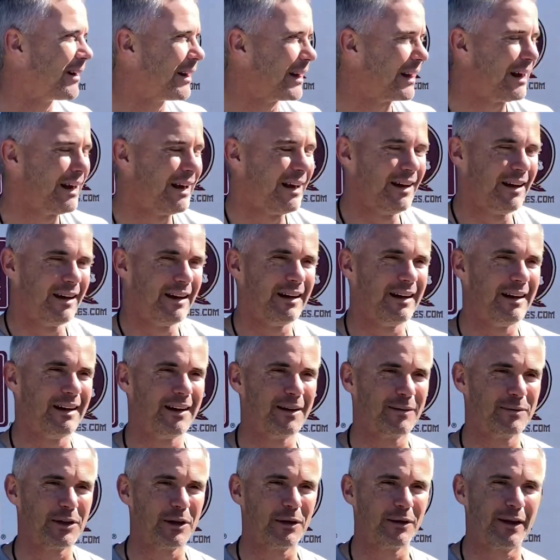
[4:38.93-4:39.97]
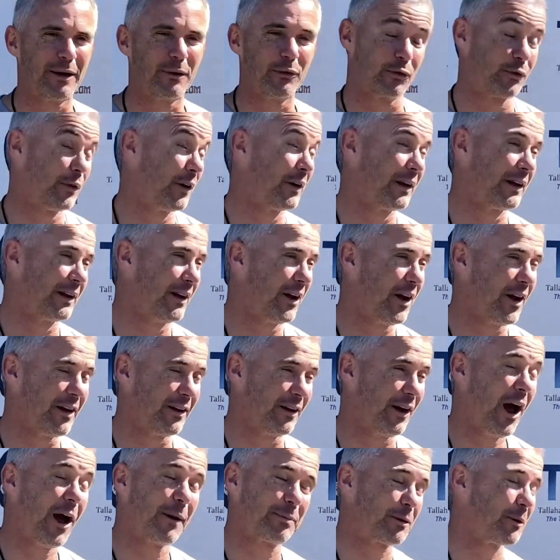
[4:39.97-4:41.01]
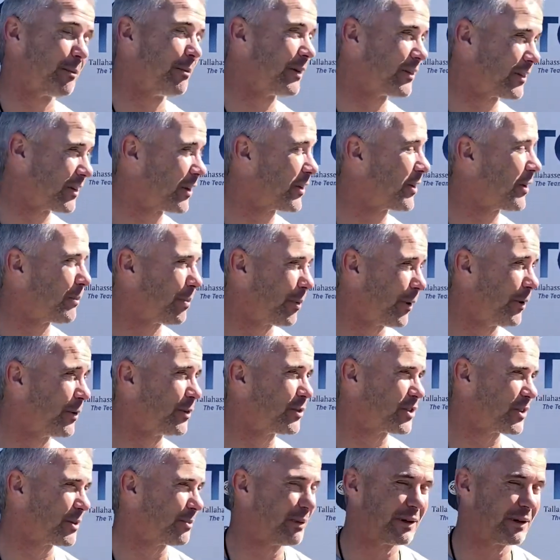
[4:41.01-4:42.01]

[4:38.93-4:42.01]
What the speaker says: And, you know, that was very an optimistic approach.